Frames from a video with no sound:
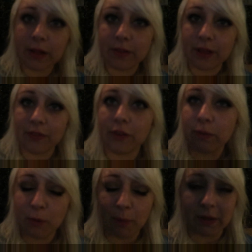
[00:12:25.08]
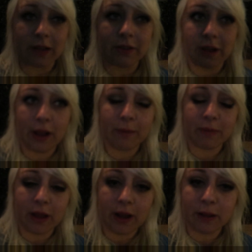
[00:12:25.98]
It's at this moment in time
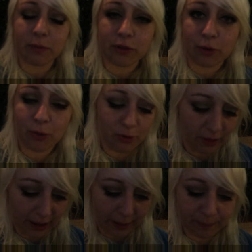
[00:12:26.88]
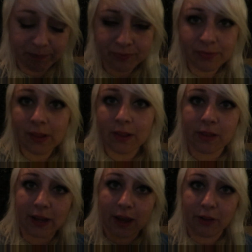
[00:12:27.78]
that I am so glad
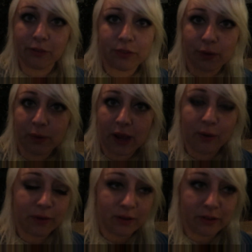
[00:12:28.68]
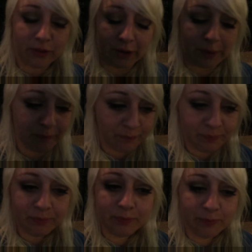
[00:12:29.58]
that calories don't count in Disney
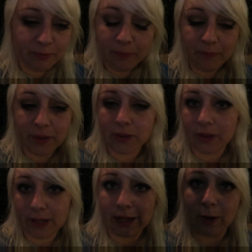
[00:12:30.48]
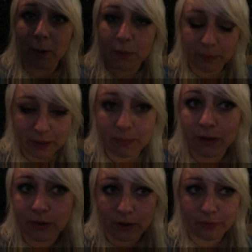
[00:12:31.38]
until I get home and weigh
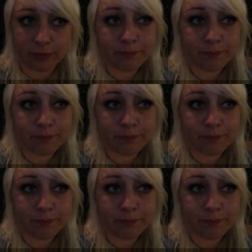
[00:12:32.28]
myself.